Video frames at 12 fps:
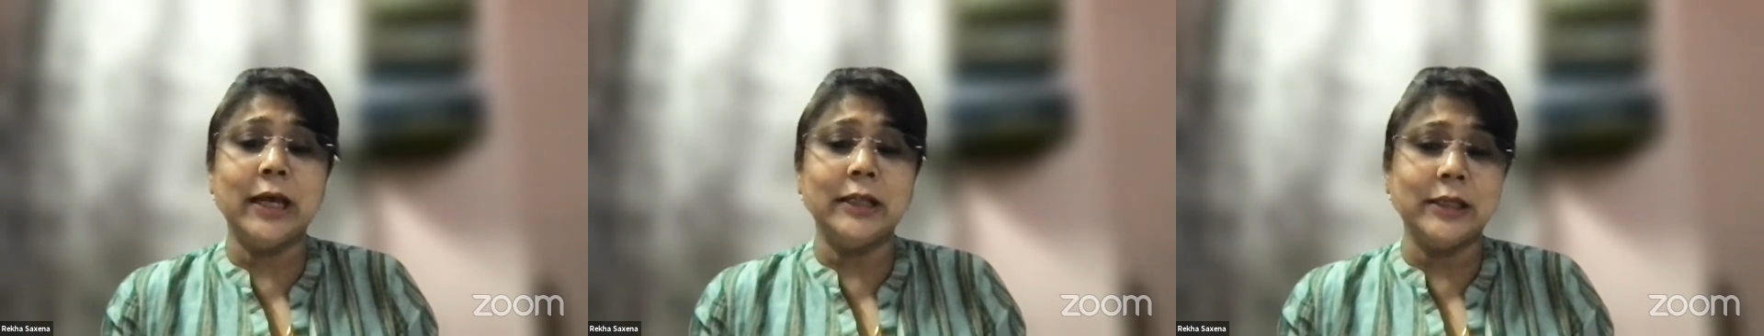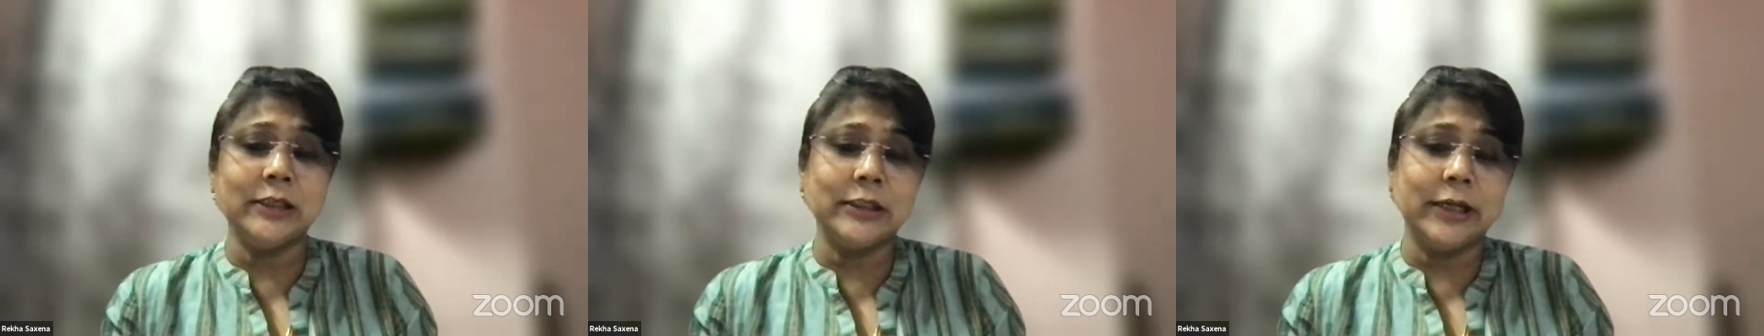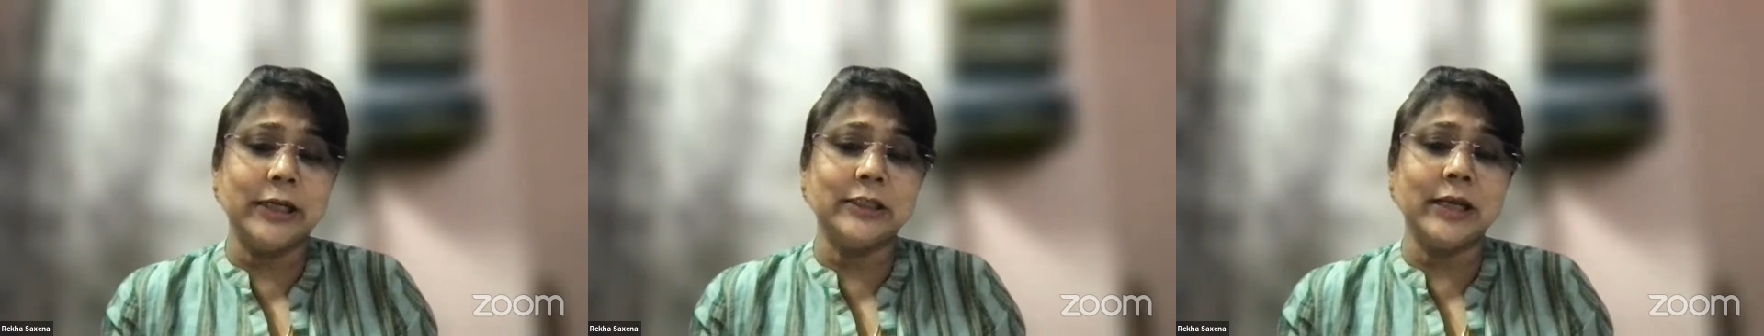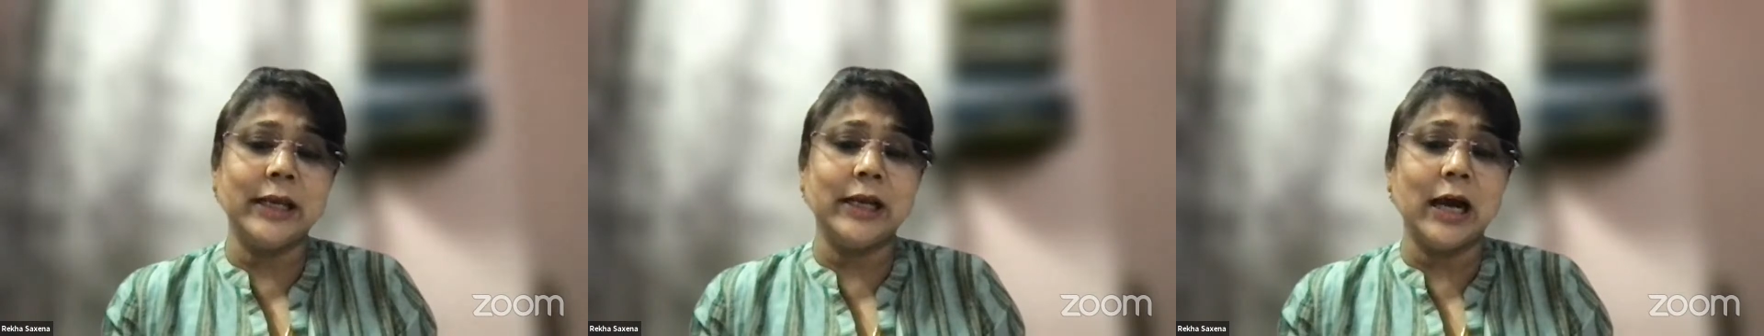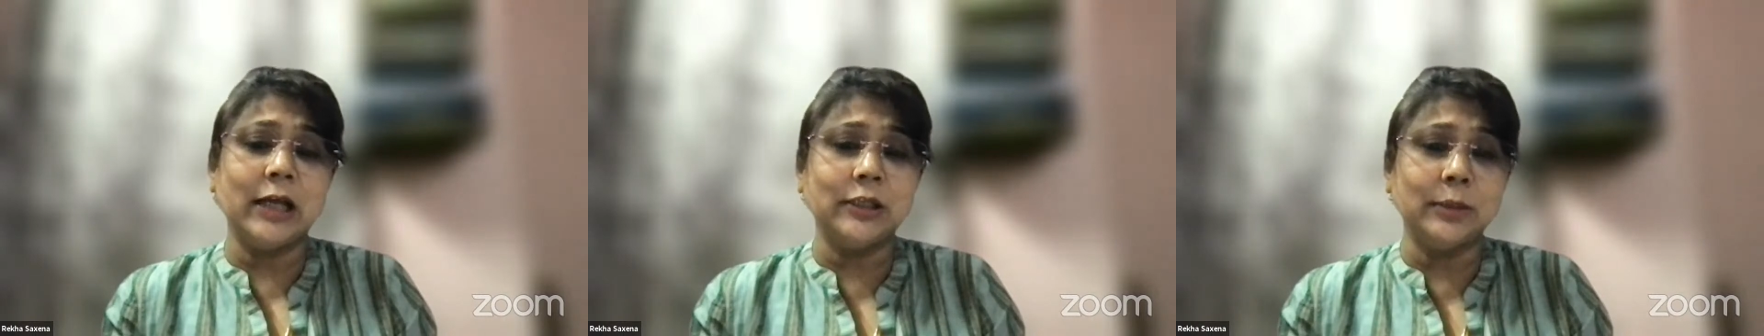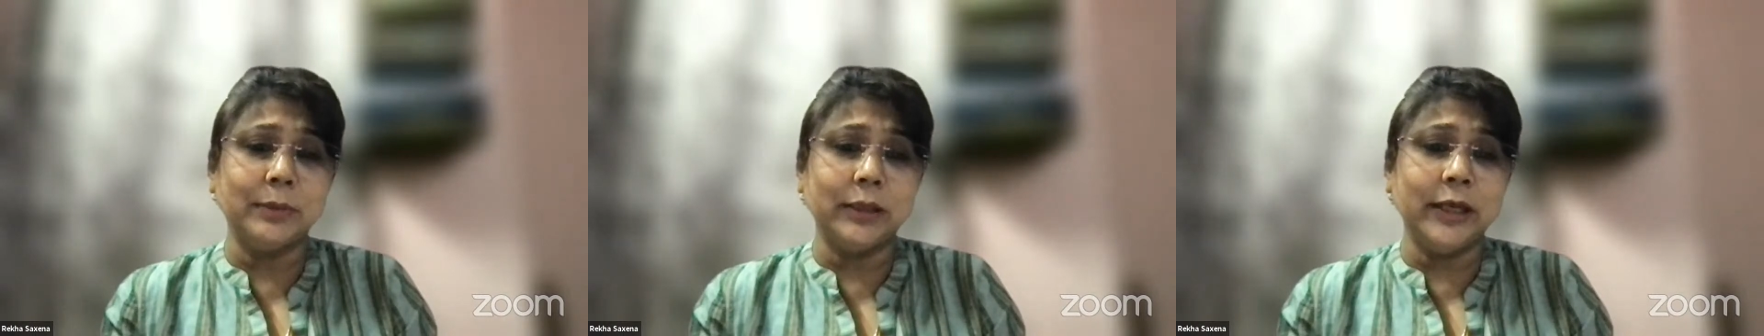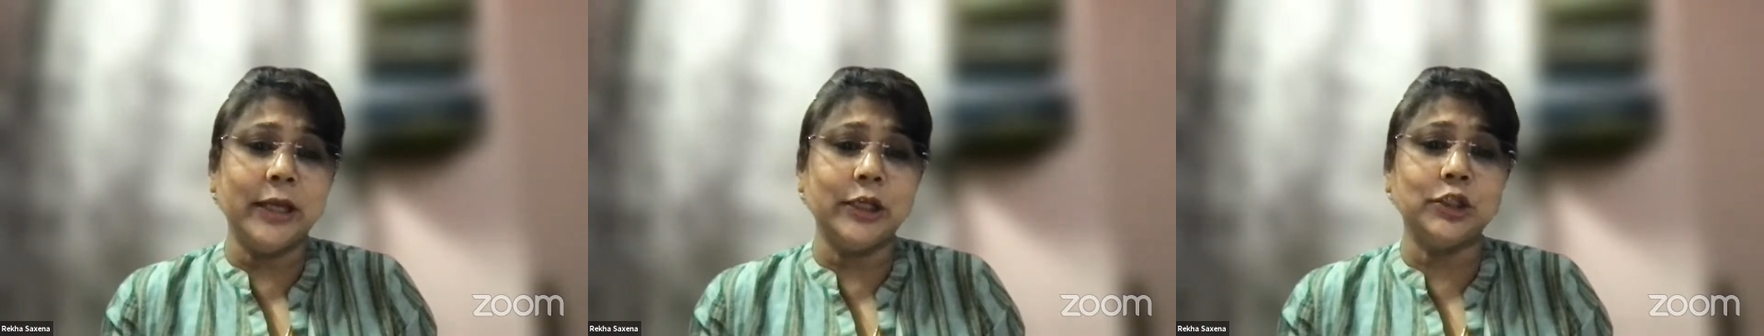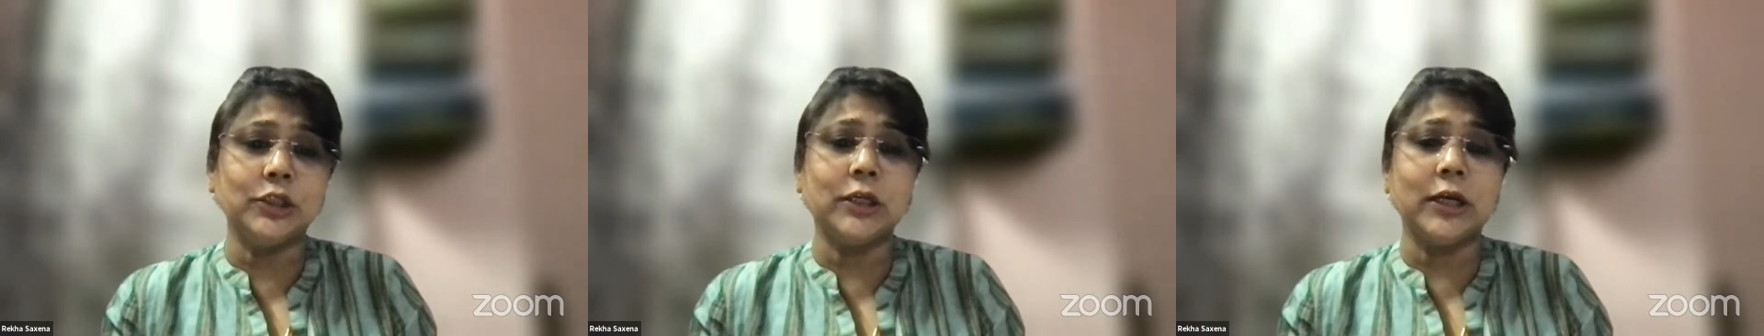other states like Andhra Pradesh,